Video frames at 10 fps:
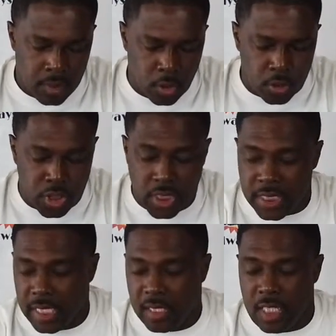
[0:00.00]
you'll
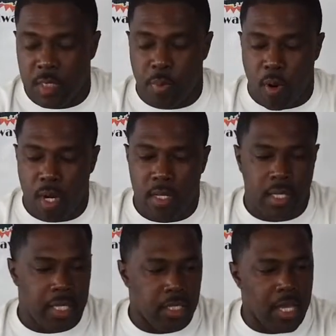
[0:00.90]
just get this part,
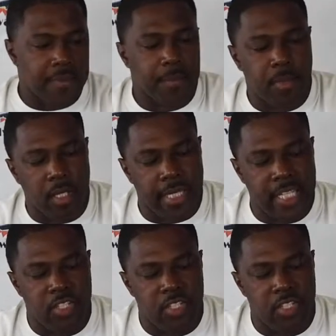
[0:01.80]
and you have to plug